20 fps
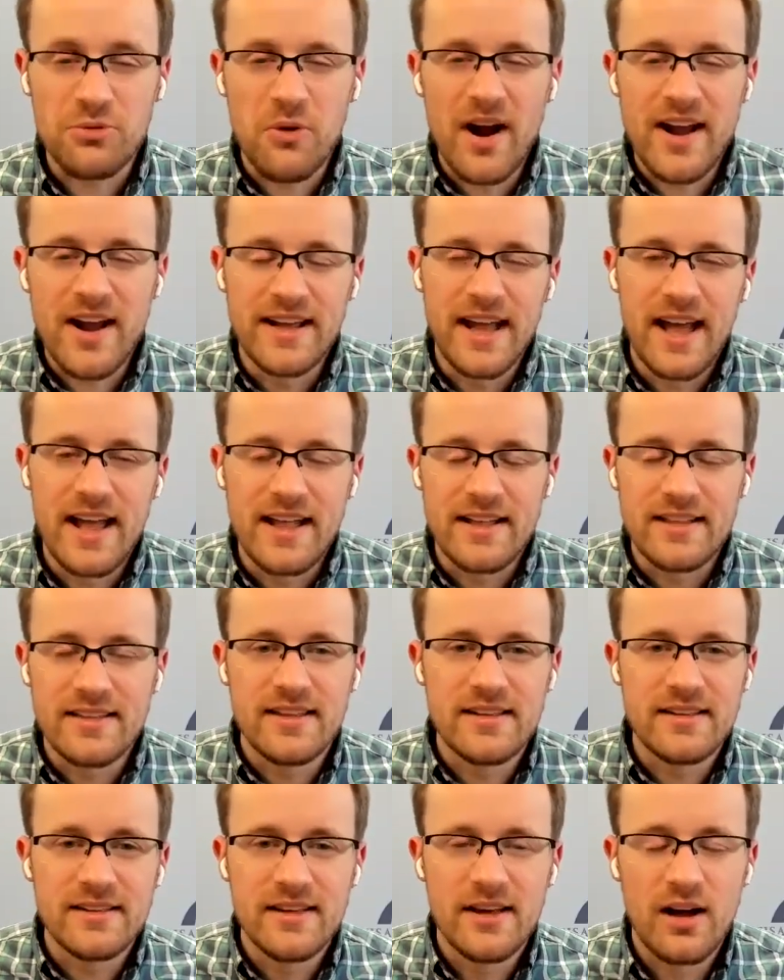That's right.
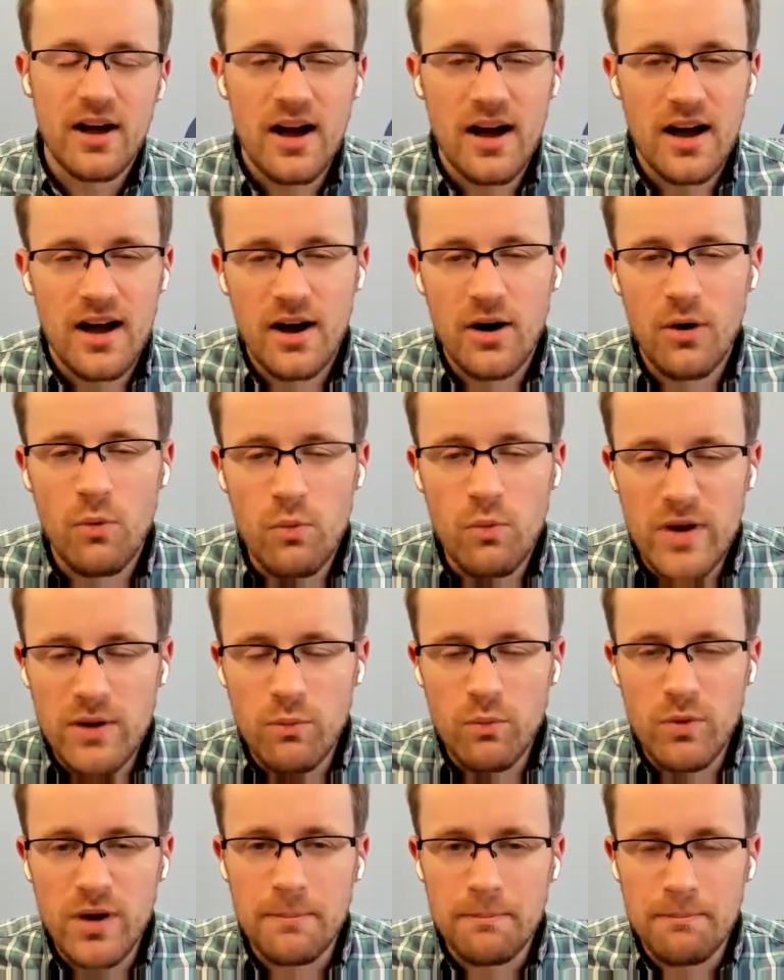And
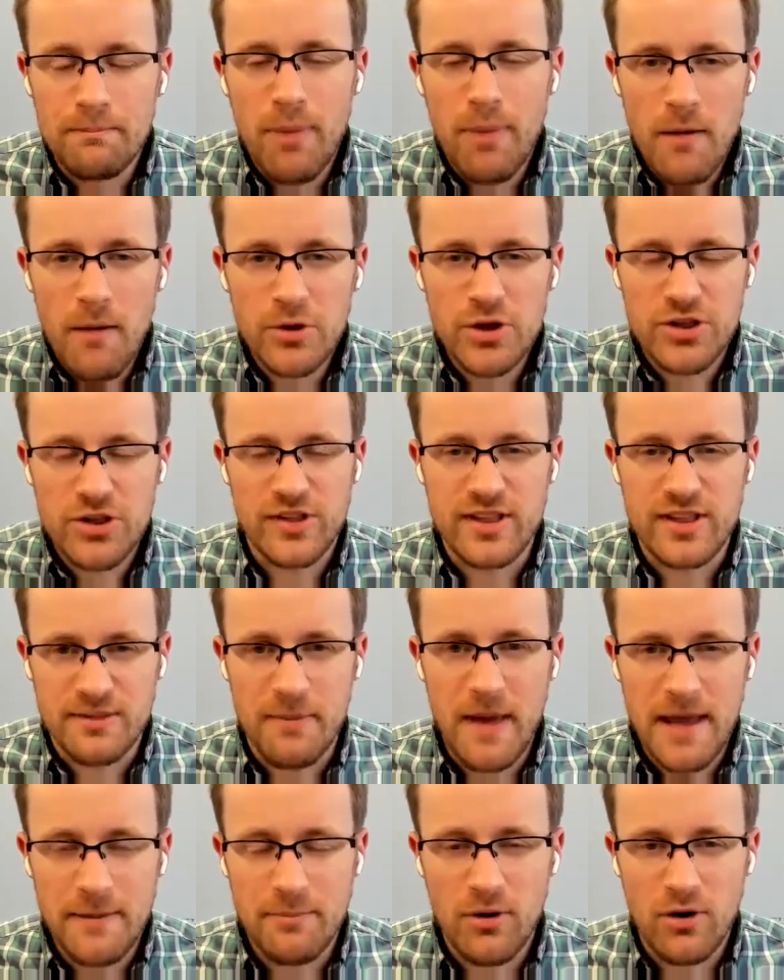we published
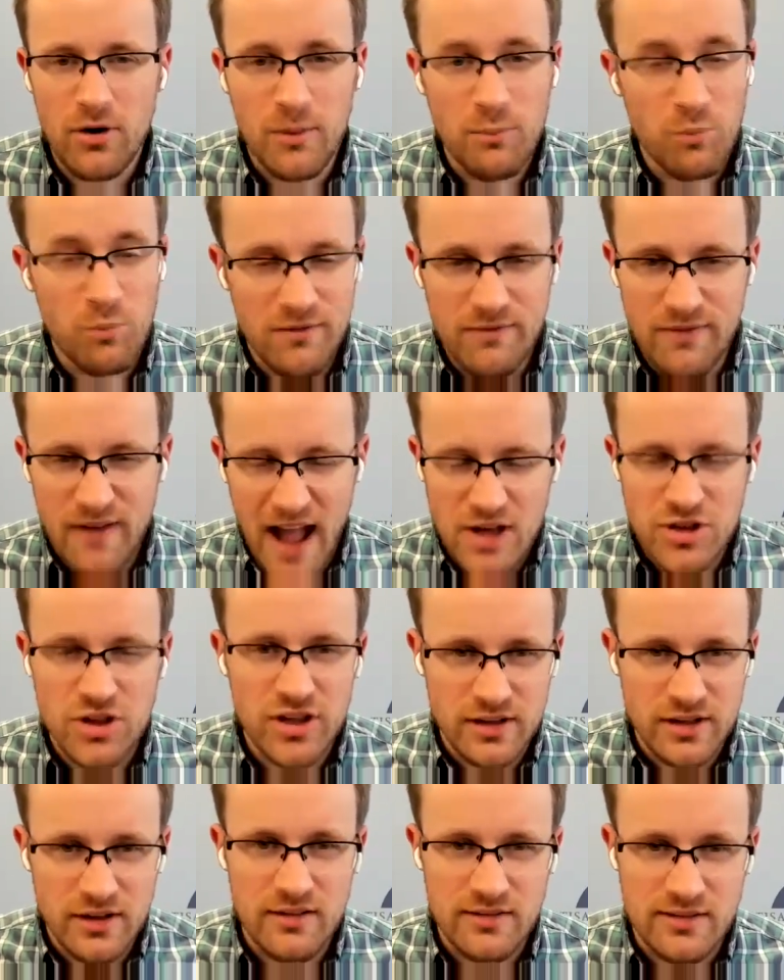this paper, and we've
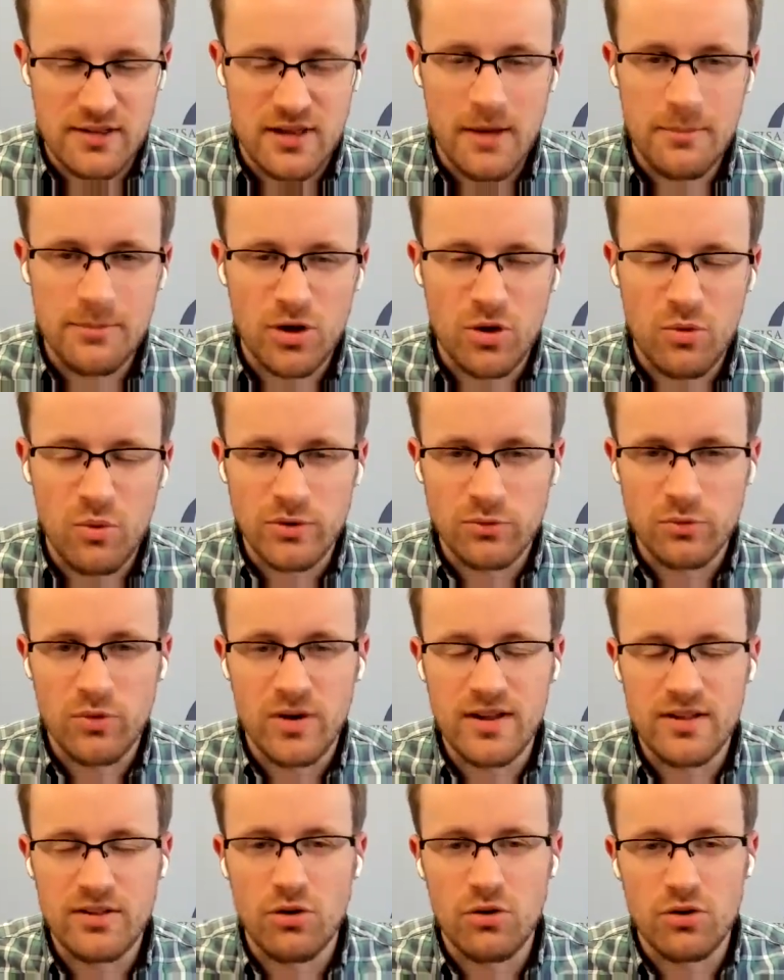actually done subsequent
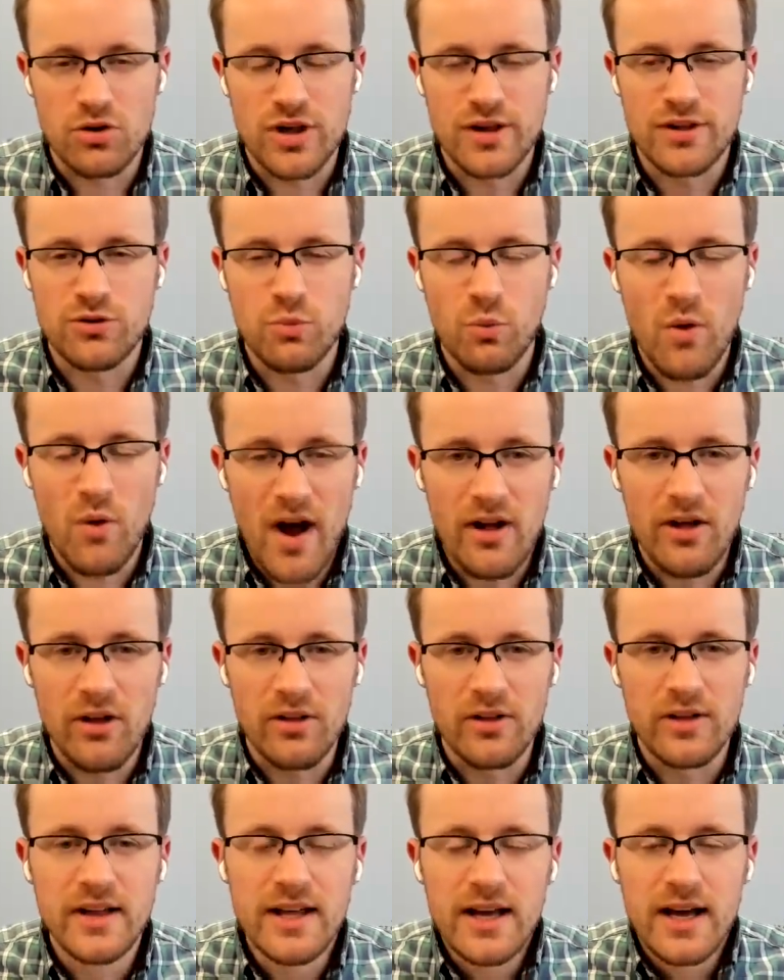research as
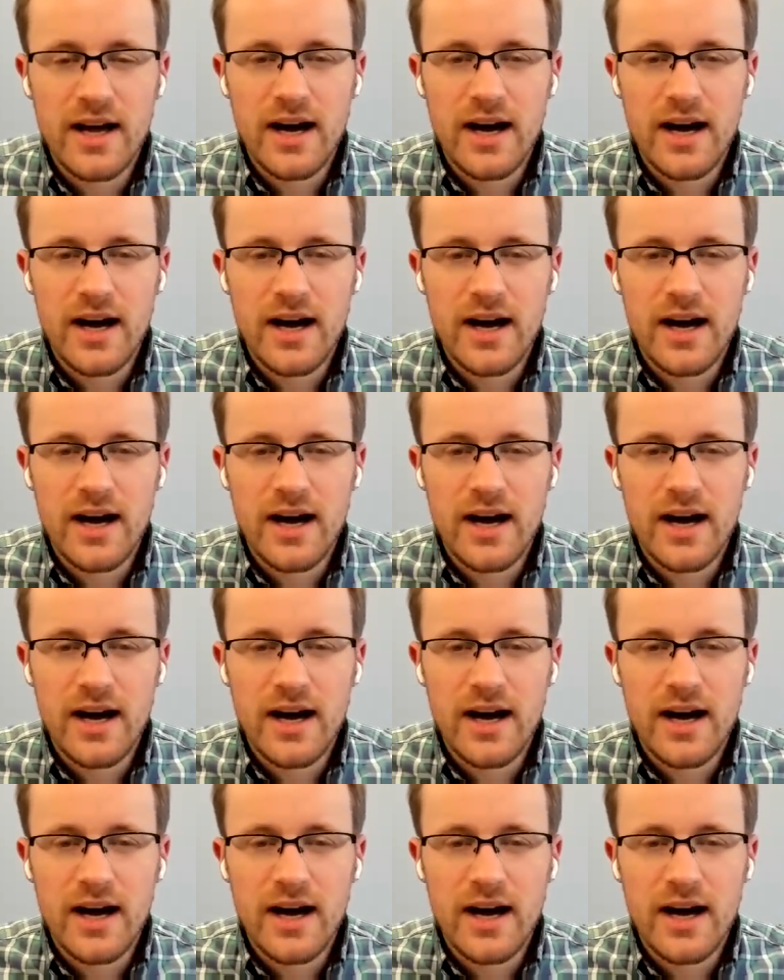well